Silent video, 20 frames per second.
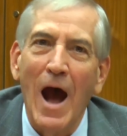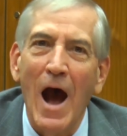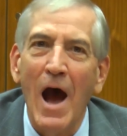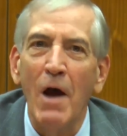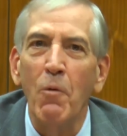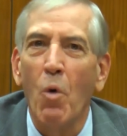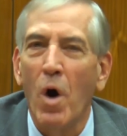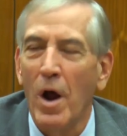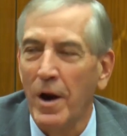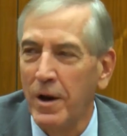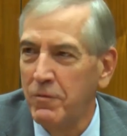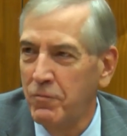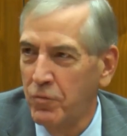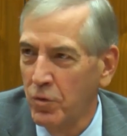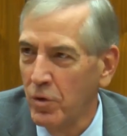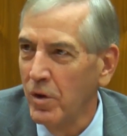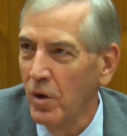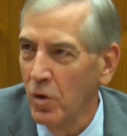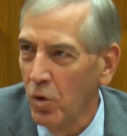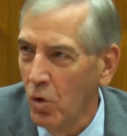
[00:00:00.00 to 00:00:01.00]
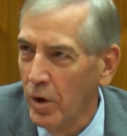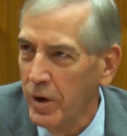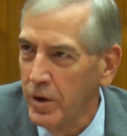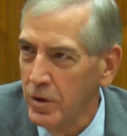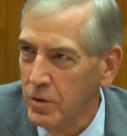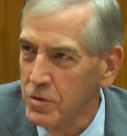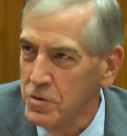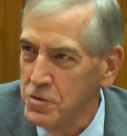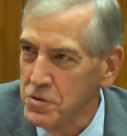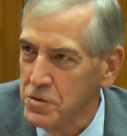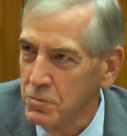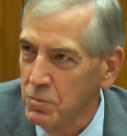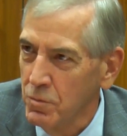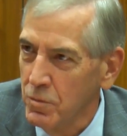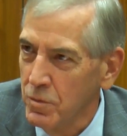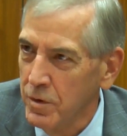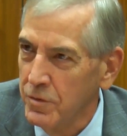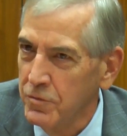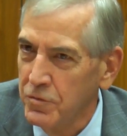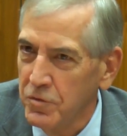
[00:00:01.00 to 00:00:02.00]
I wanted for the lawyers
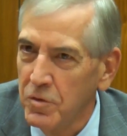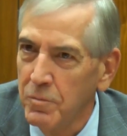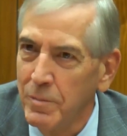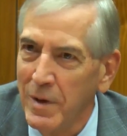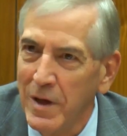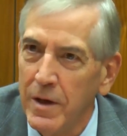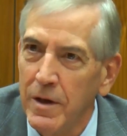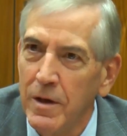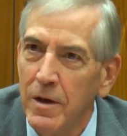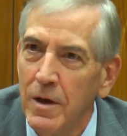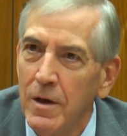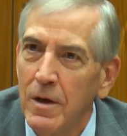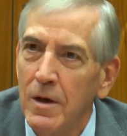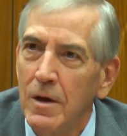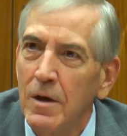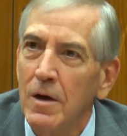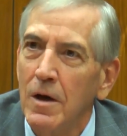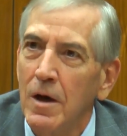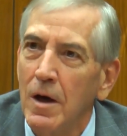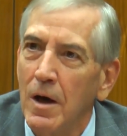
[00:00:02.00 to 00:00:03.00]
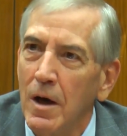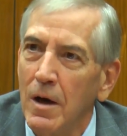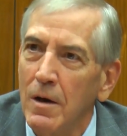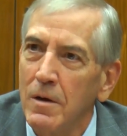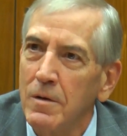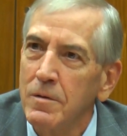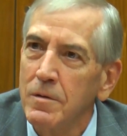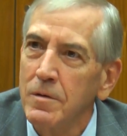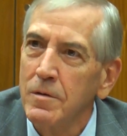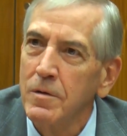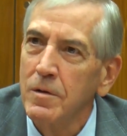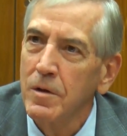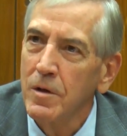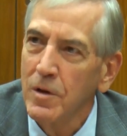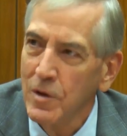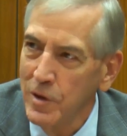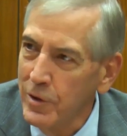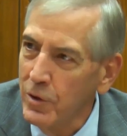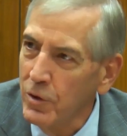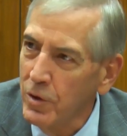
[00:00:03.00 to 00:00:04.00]
was to be
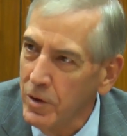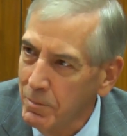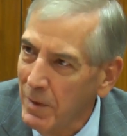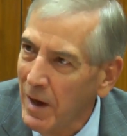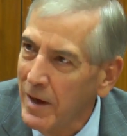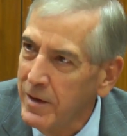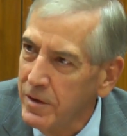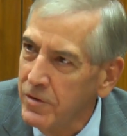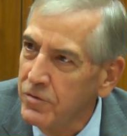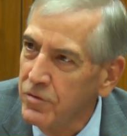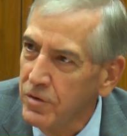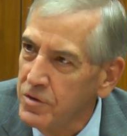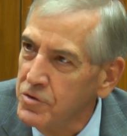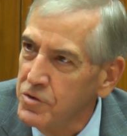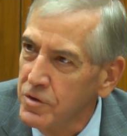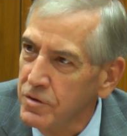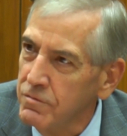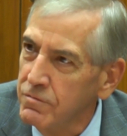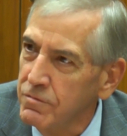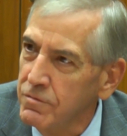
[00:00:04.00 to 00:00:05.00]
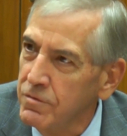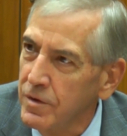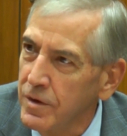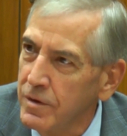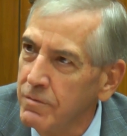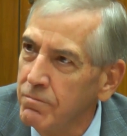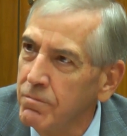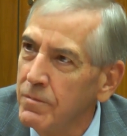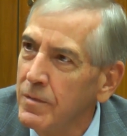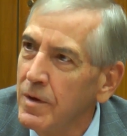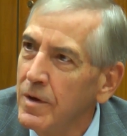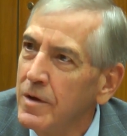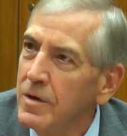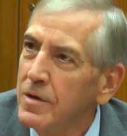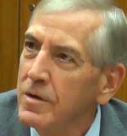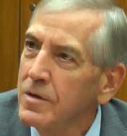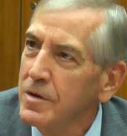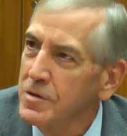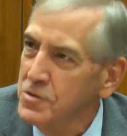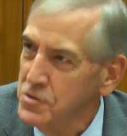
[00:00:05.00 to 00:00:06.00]
clear in my decisions and
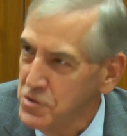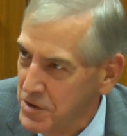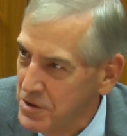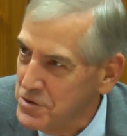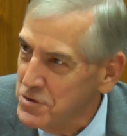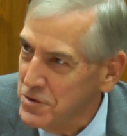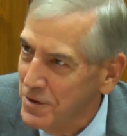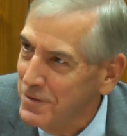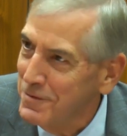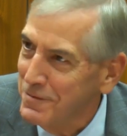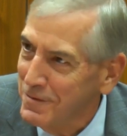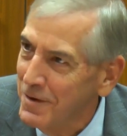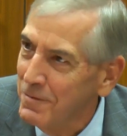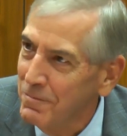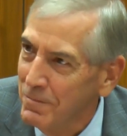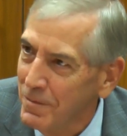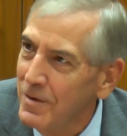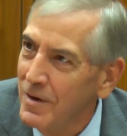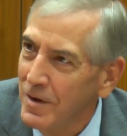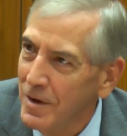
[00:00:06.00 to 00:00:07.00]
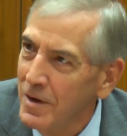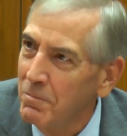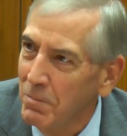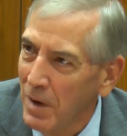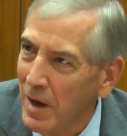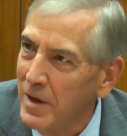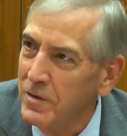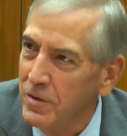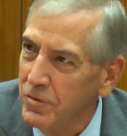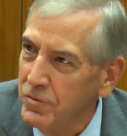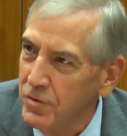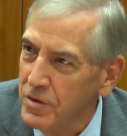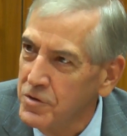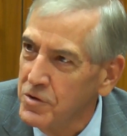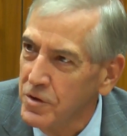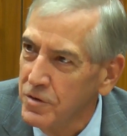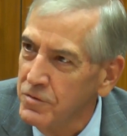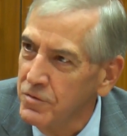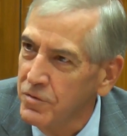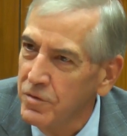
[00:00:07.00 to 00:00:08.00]
consistent in my
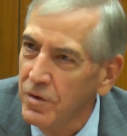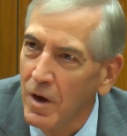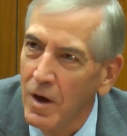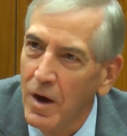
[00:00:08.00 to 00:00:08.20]
decisions.